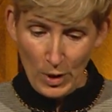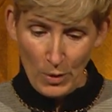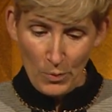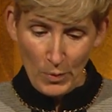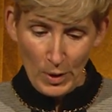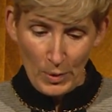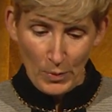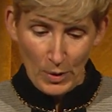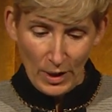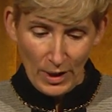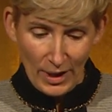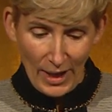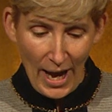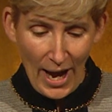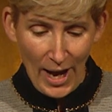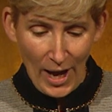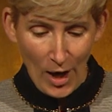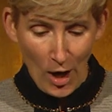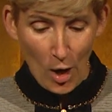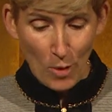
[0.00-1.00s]
we will
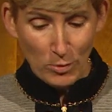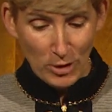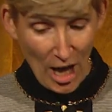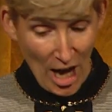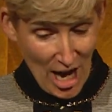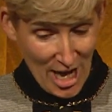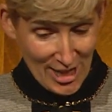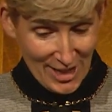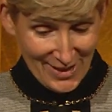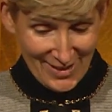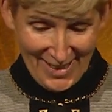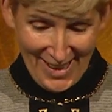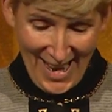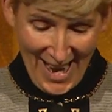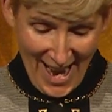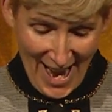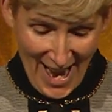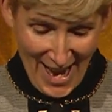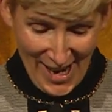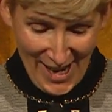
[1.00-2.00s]
applaud.
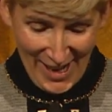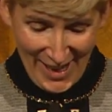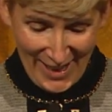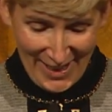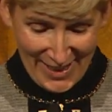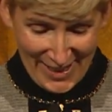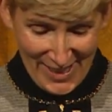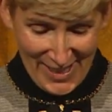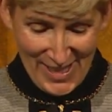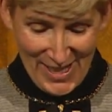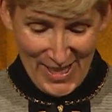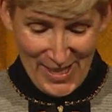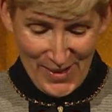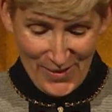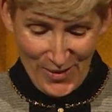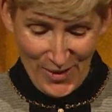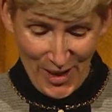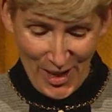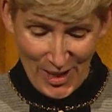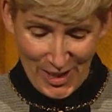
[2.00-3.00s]

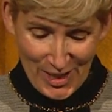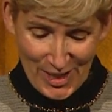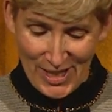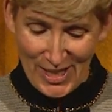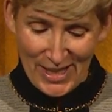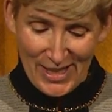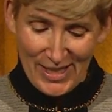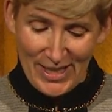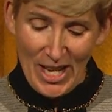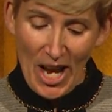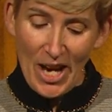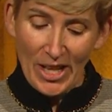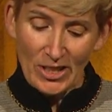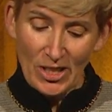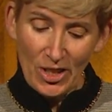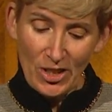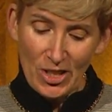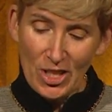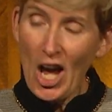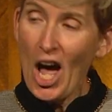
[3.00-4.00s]
First,
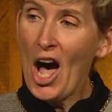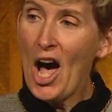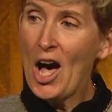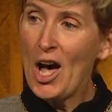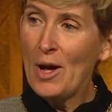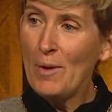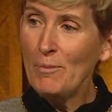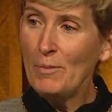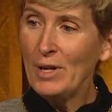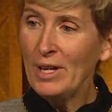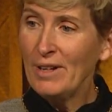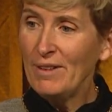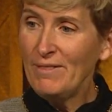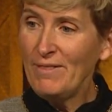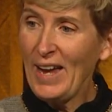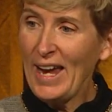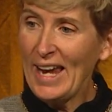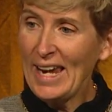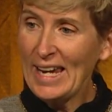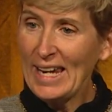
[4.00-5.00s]
Dr. Tom
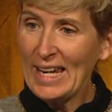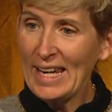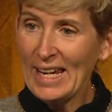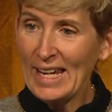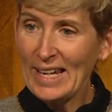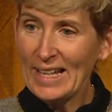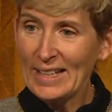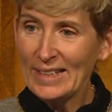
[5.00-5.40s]
Fahey.